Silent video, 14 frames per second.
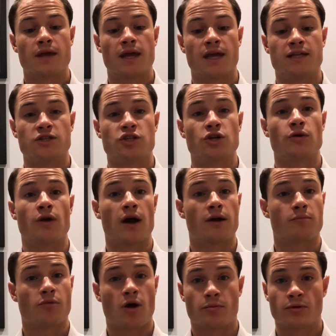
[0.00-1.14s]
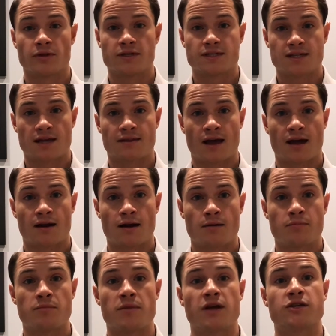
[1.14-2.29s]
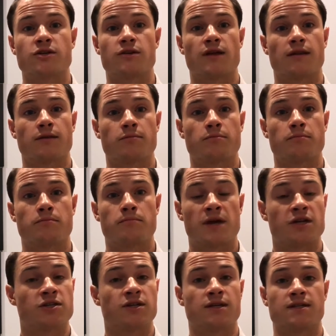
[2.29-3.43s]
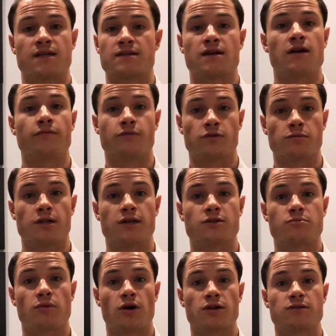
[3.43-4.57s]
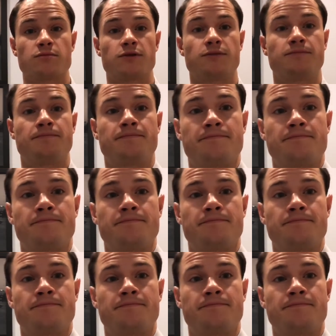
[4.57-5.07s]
and show you how to properly set that up and make sure that the patient is as comfortable as possible.